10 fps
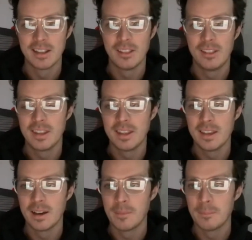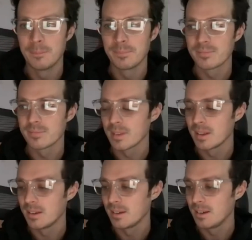the
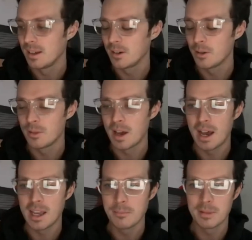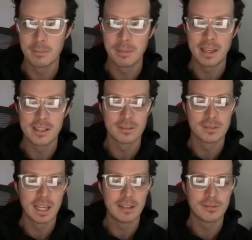I don't know, the hype and the pace of life,